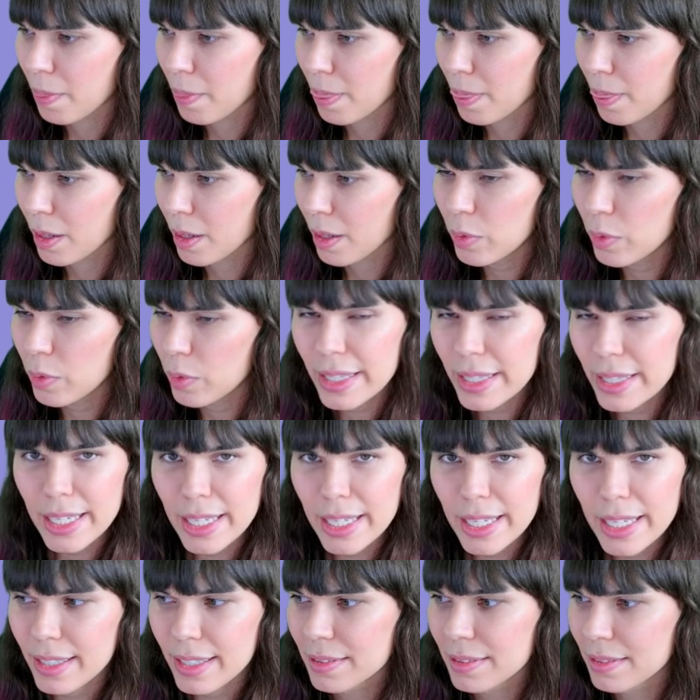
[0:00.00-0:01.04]
What do you
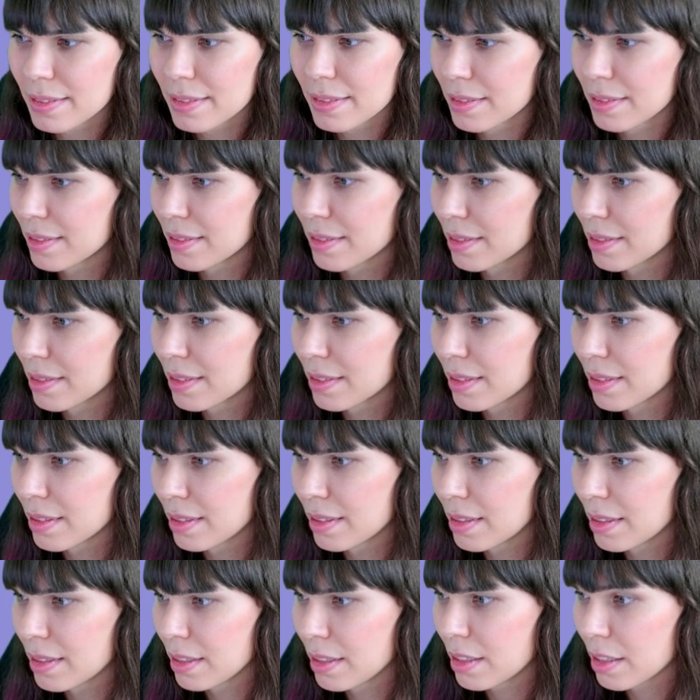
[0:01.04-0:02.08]
think?
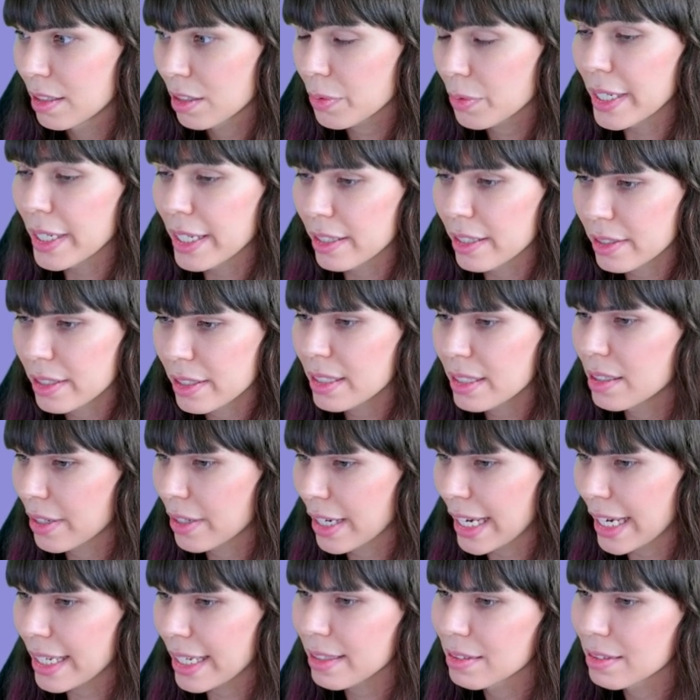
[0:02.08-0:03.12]
300,
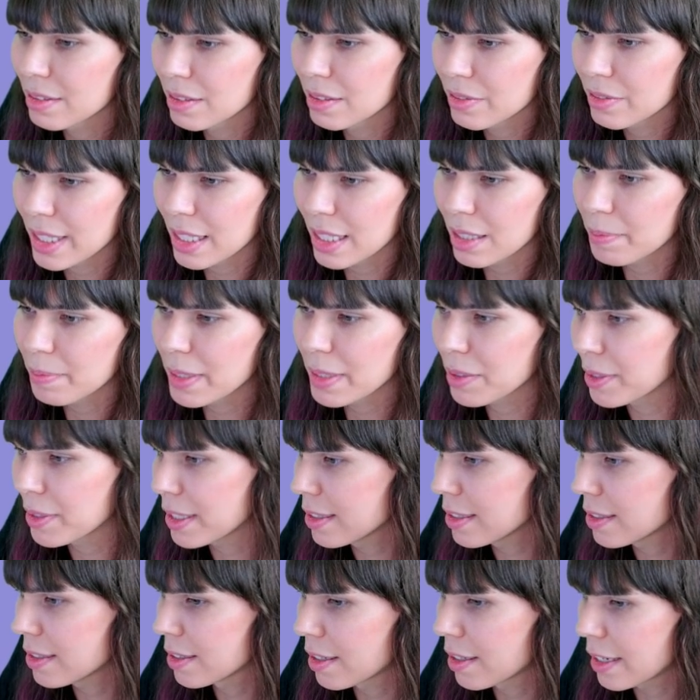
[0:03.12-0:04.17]
okay, got a big
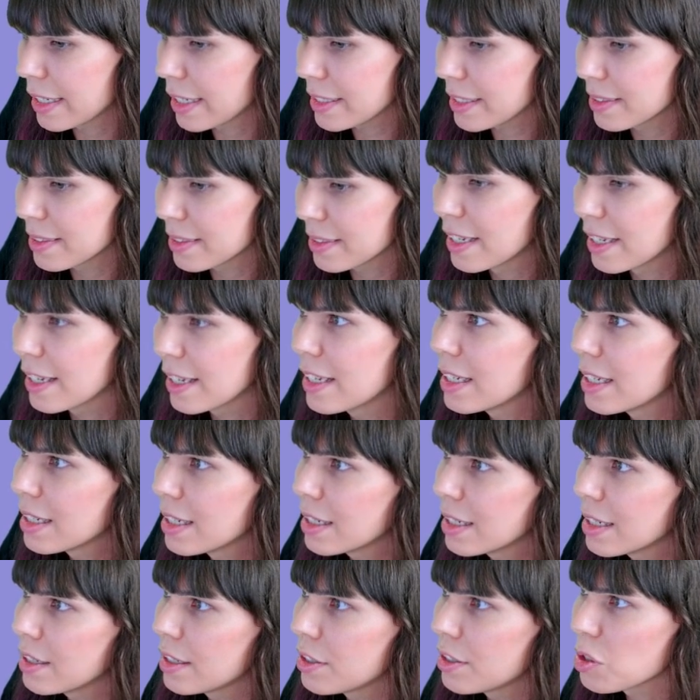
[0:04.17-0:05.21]
one, all right,
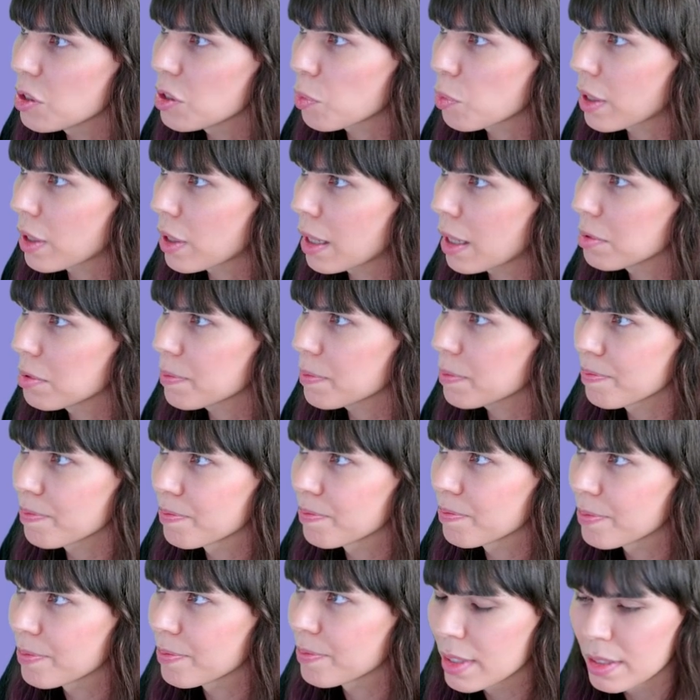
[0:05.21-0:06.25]
no problem.
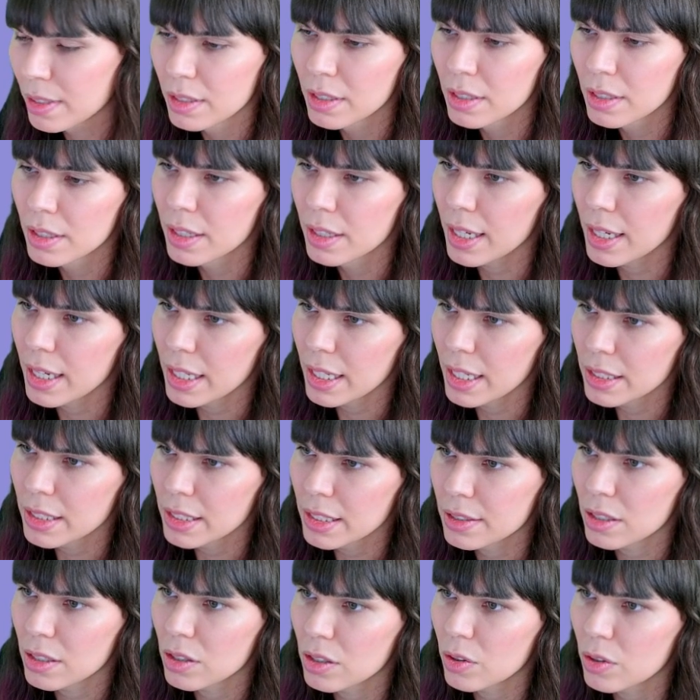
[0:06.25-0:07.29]
And
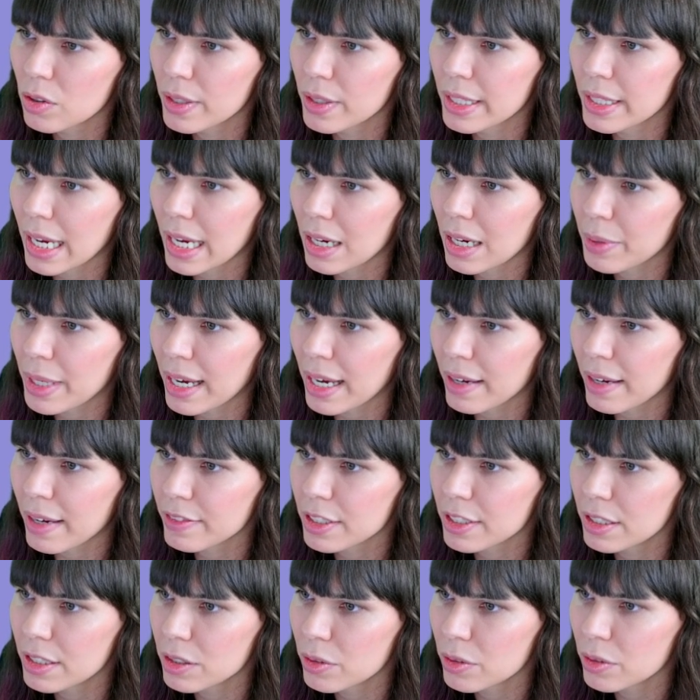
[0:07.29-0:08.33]
so now we have
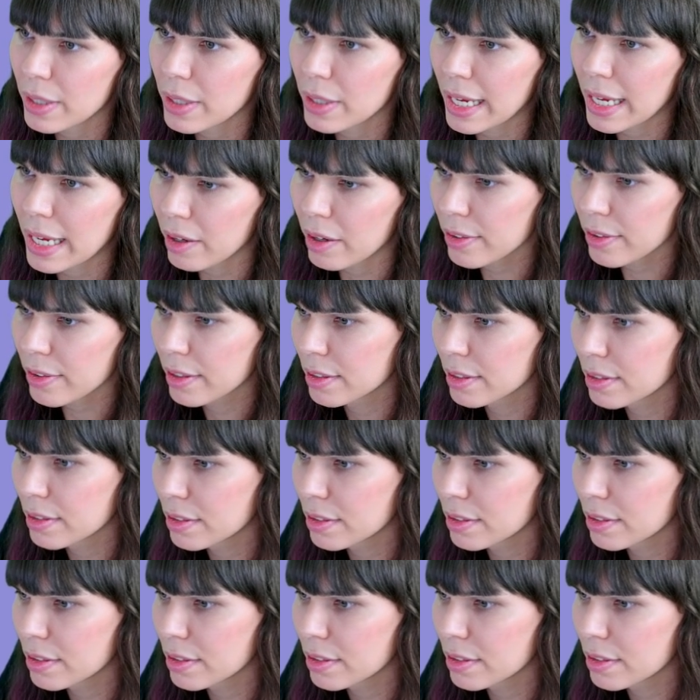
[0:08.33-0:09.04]
to do health.